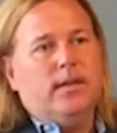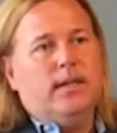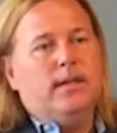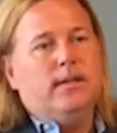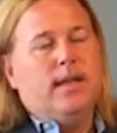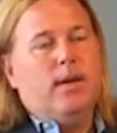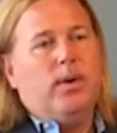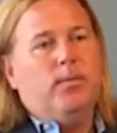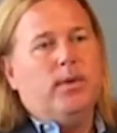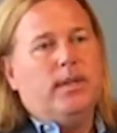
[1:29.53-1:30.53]
And that
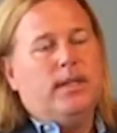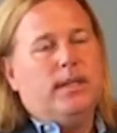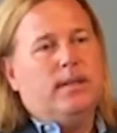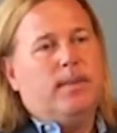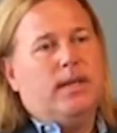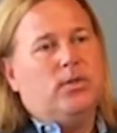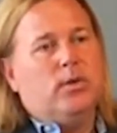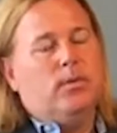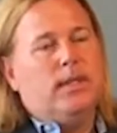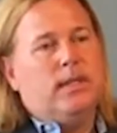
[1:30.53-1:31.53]
we really needed to make
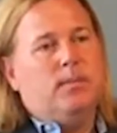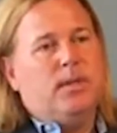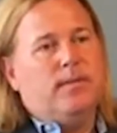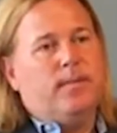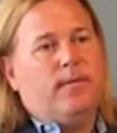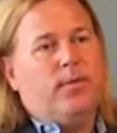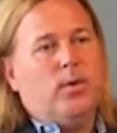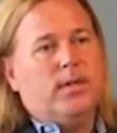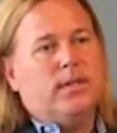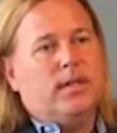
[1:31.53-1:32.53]
sure we did a big
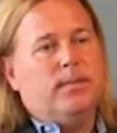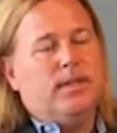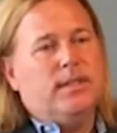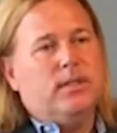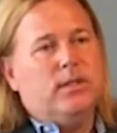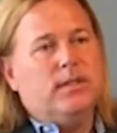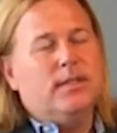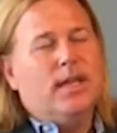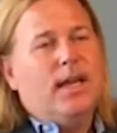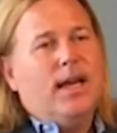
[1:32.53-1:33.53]
focus on immunizations.